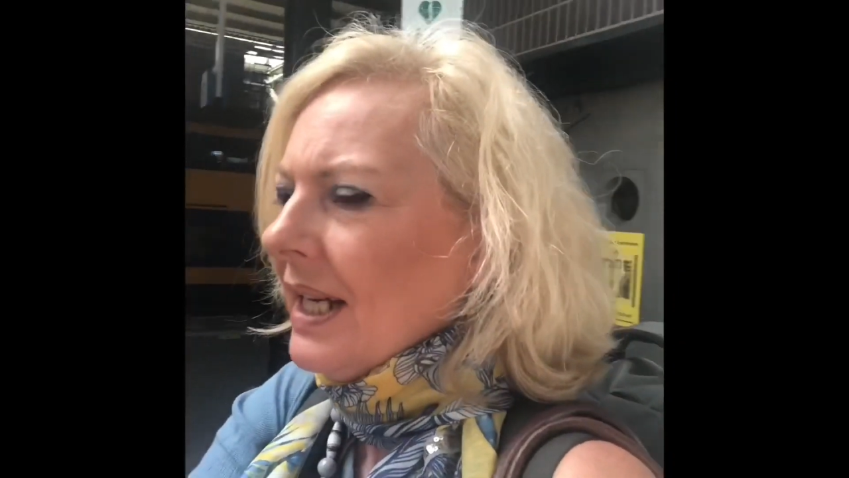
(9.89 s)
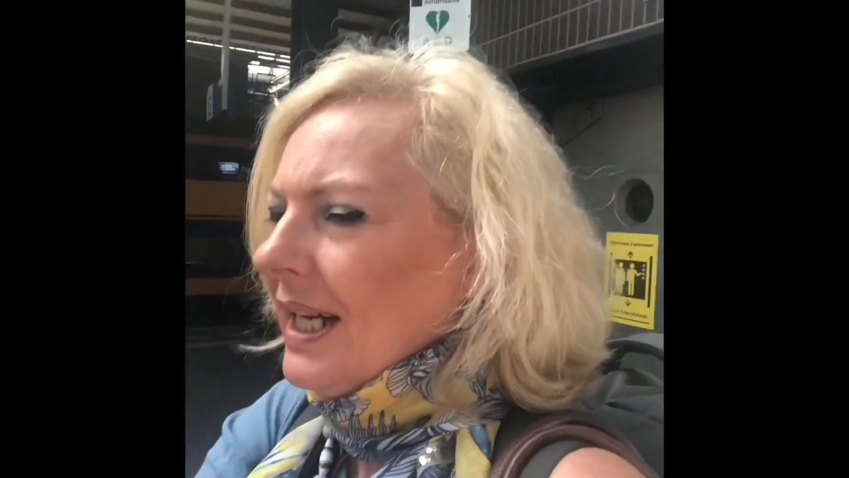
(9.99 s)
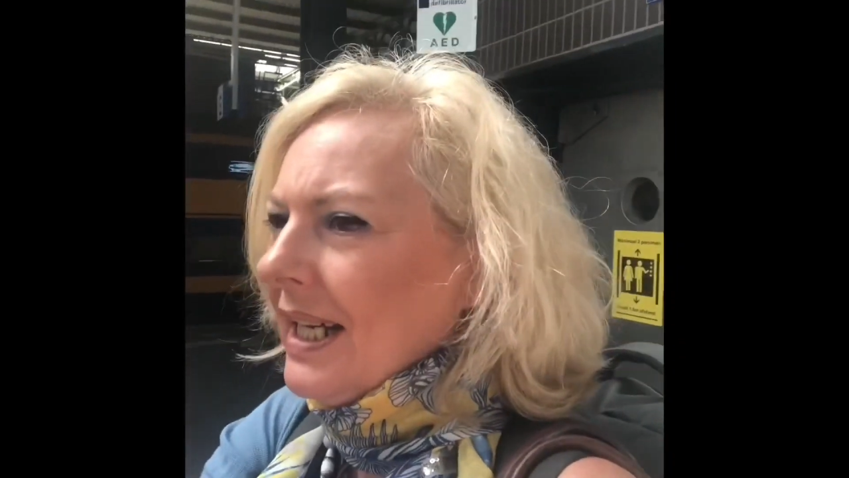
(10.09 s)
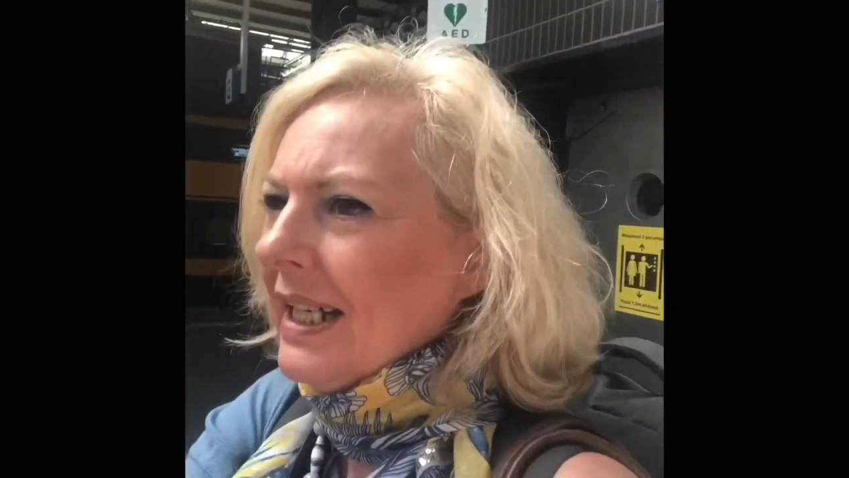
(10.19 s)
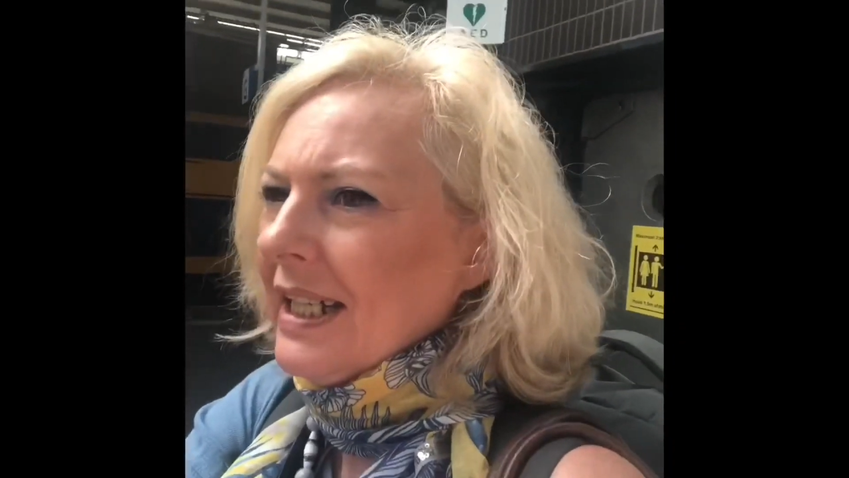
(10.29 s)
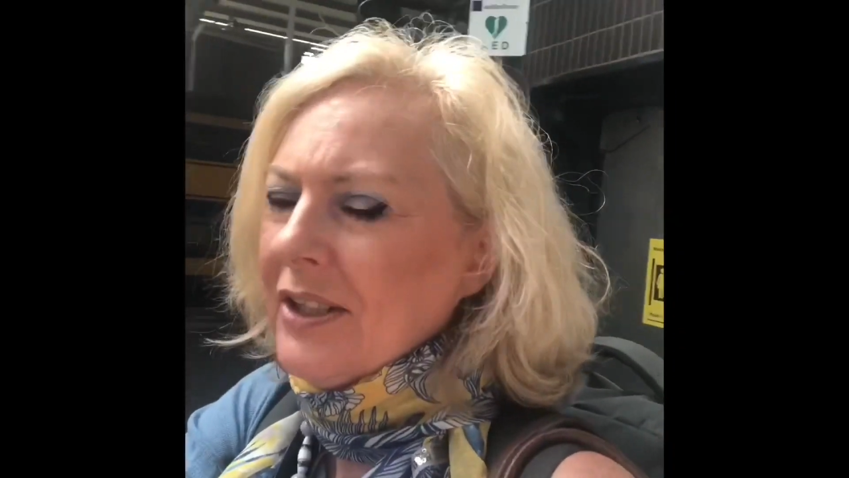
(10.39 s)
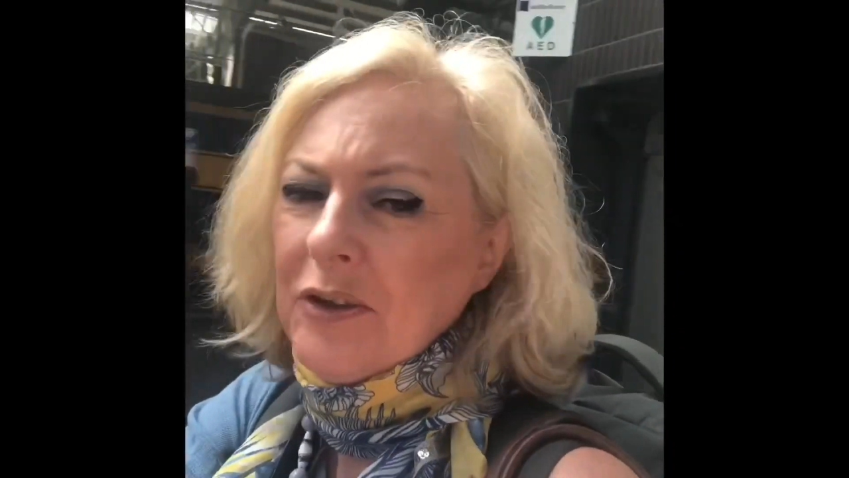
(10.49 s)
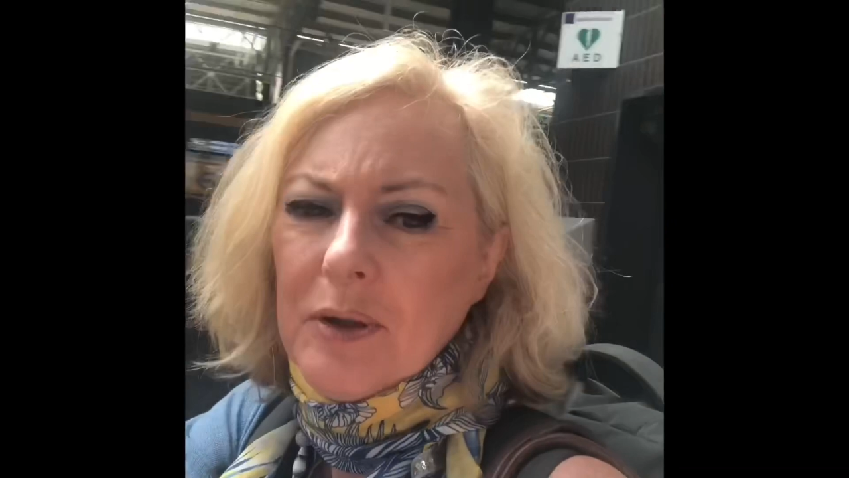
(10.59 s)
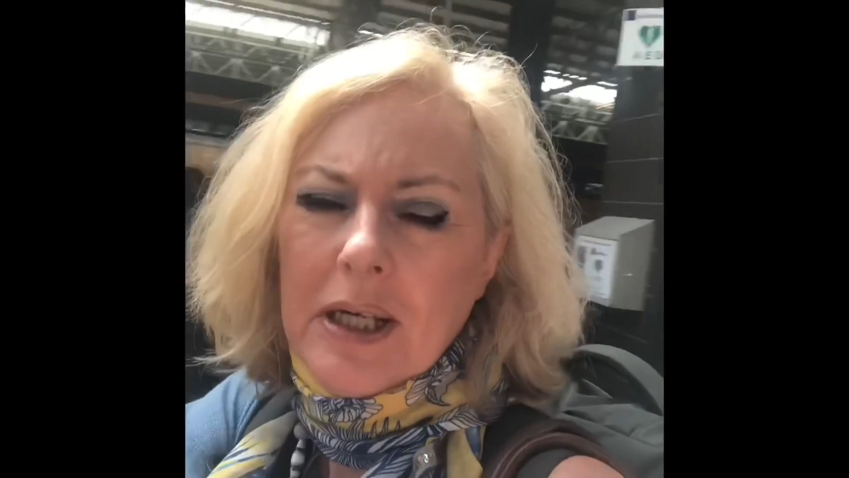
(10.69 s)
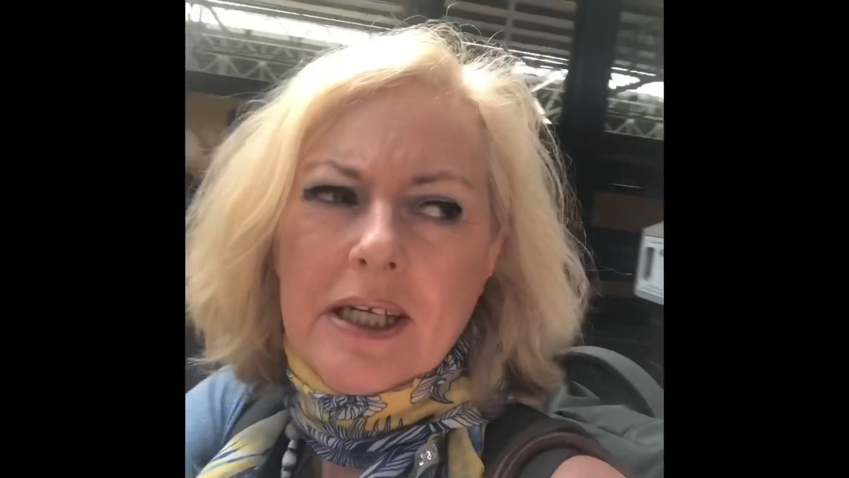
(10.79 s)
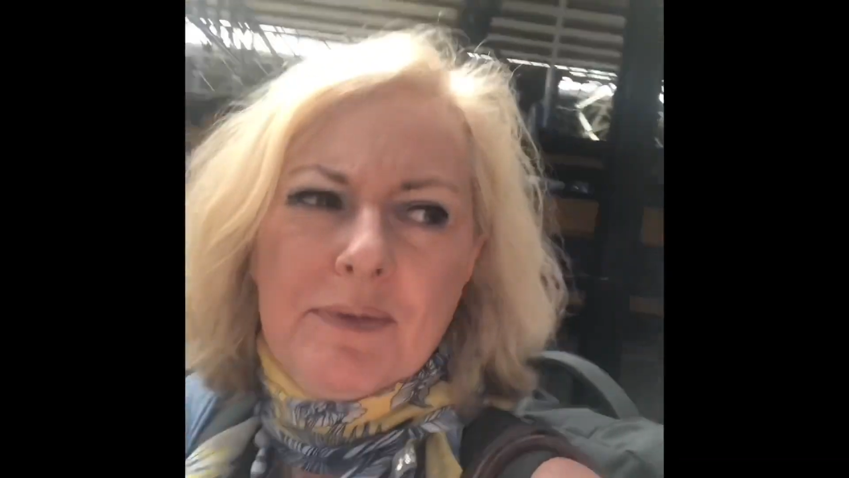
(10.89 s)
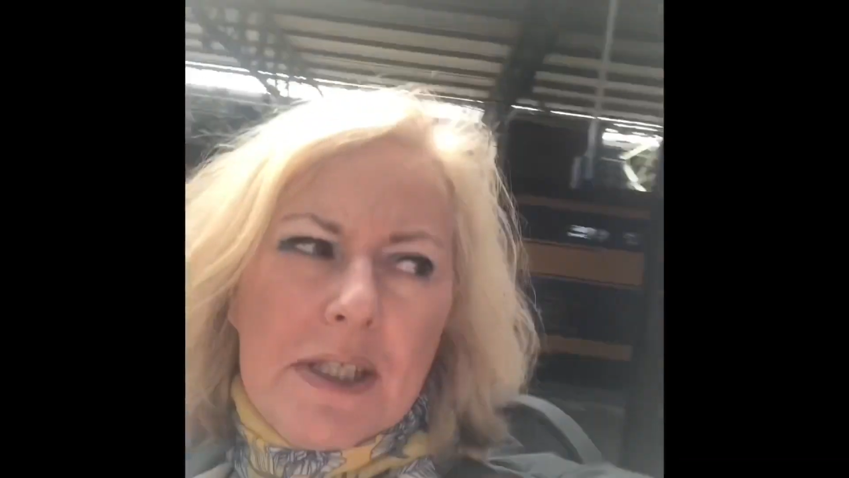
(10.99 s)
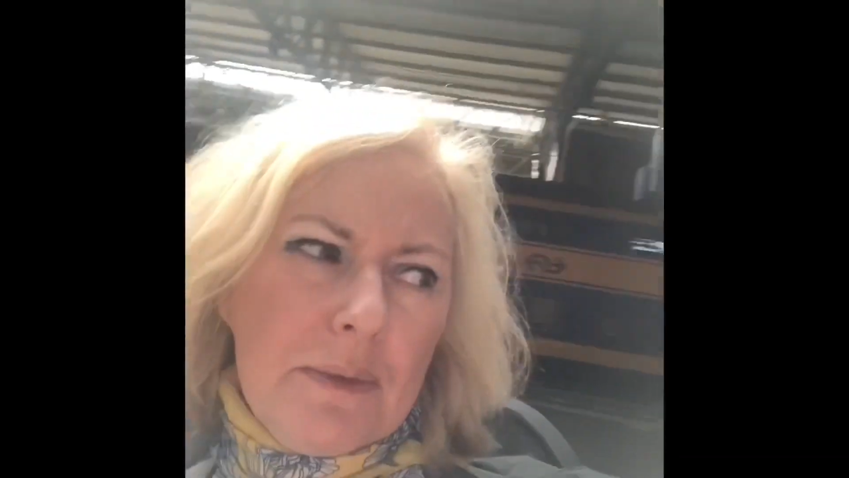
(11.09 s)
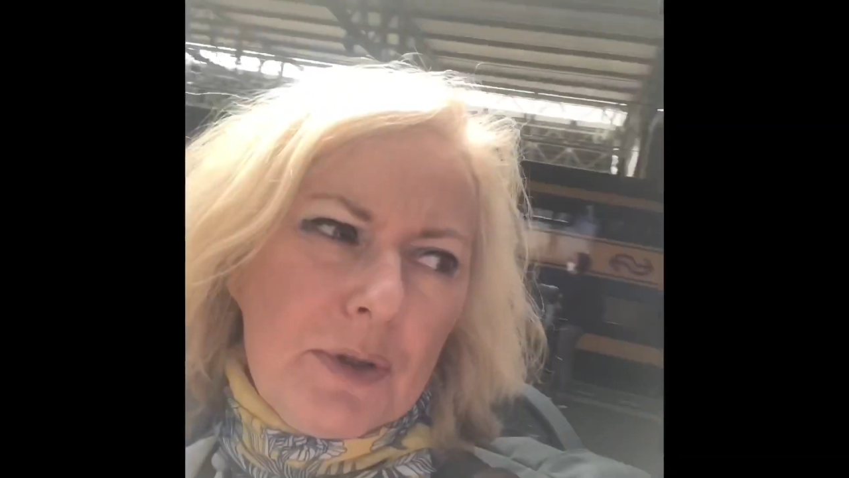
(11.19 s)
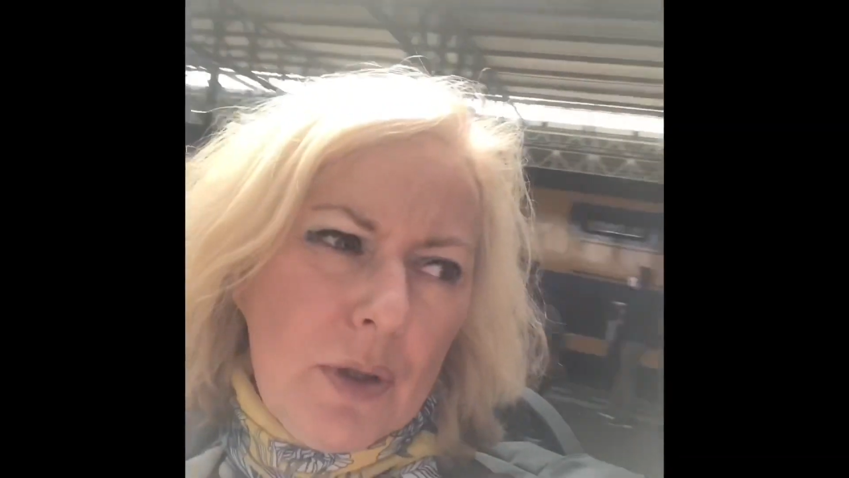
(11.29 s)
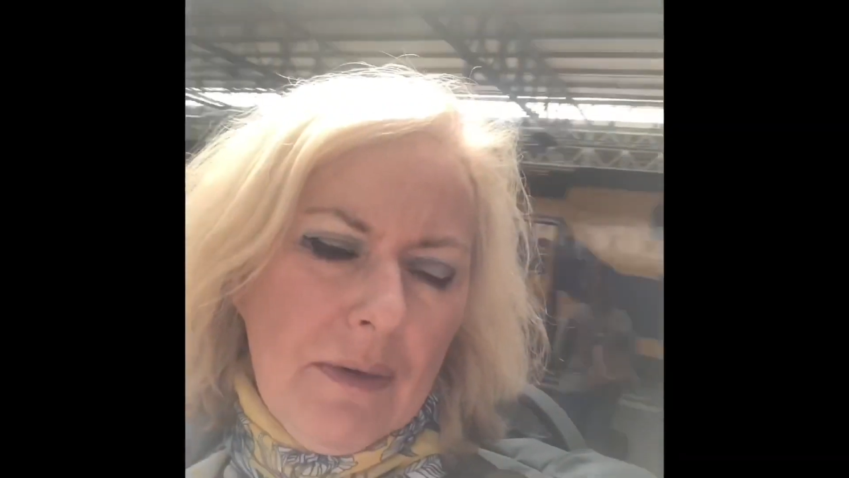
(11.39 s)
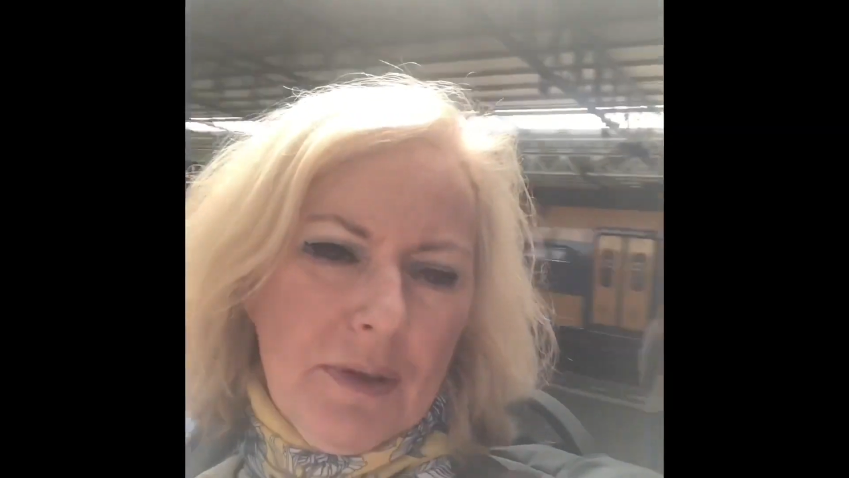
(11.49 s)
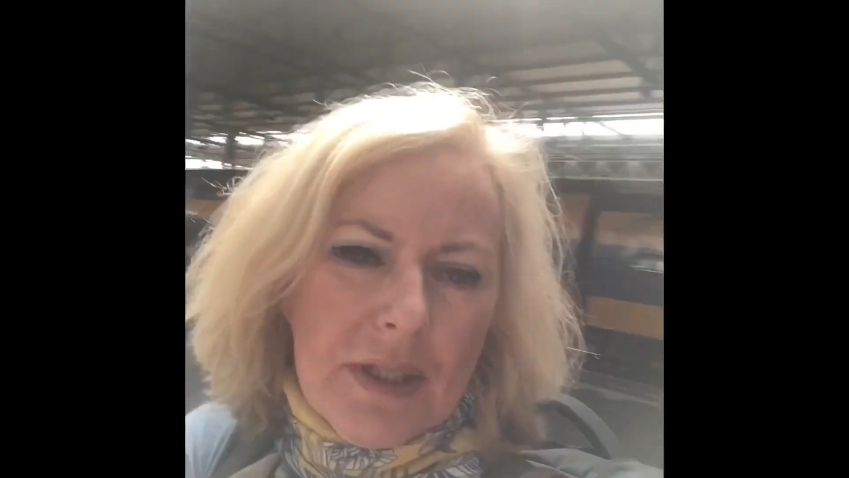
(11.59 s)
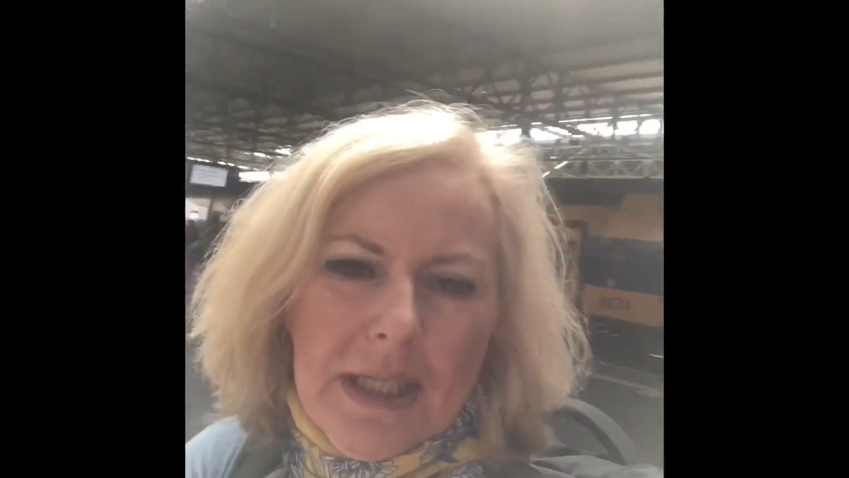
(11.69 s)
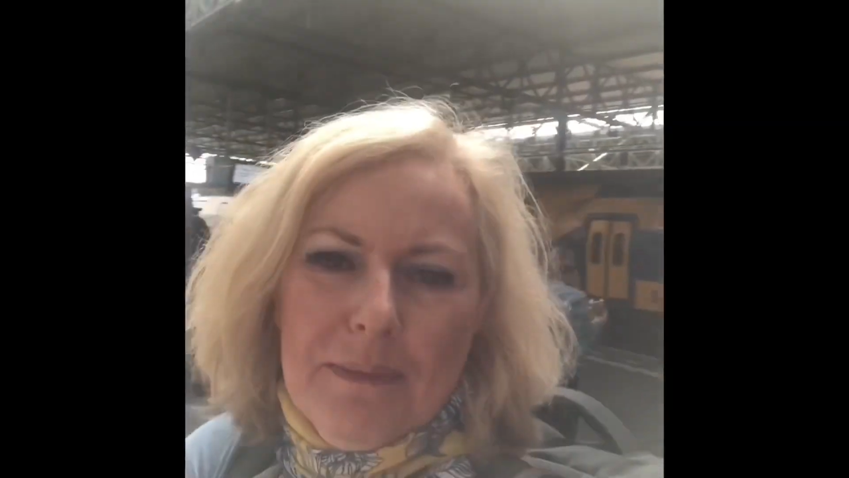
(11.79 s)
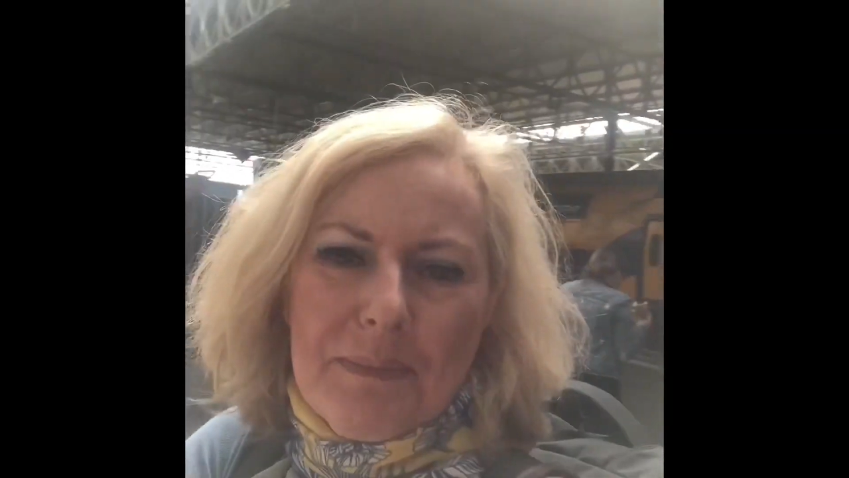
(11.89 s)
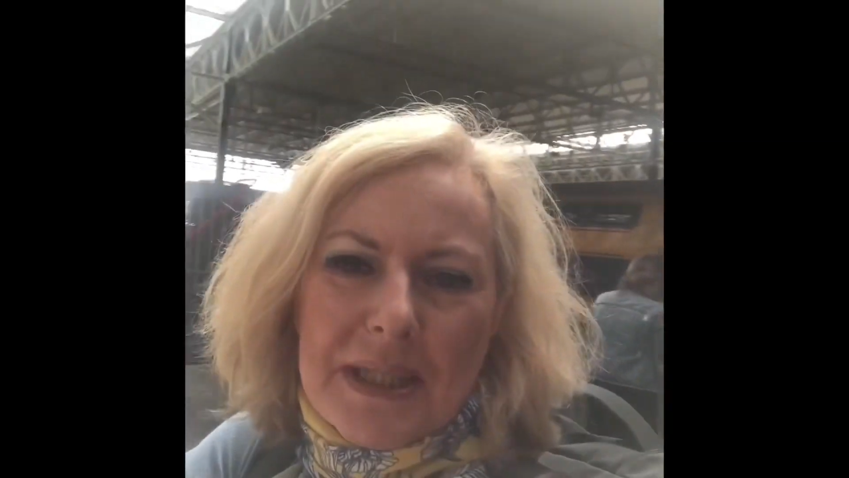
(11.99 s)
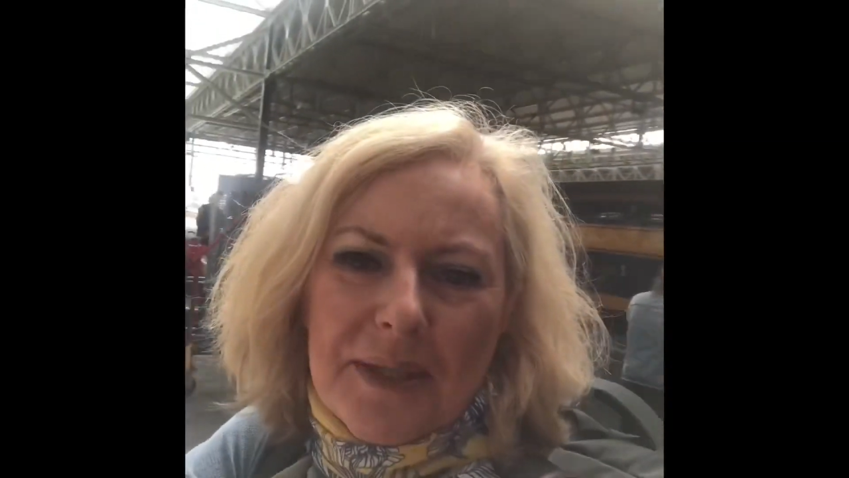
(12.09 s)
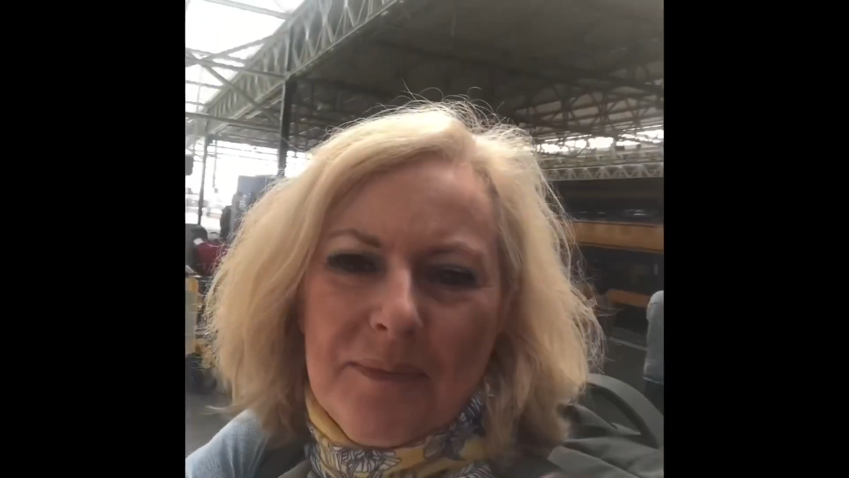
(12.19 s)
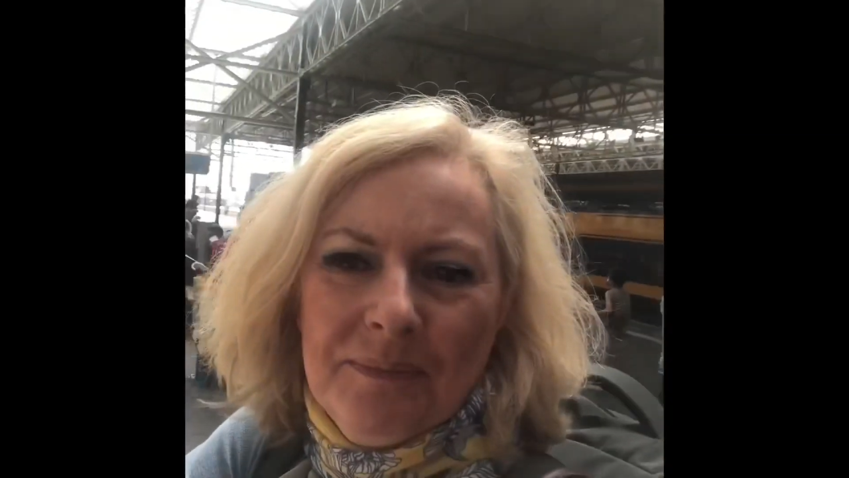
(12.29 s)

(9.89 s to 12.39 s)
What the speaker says: and thought I'd give you some travel tips.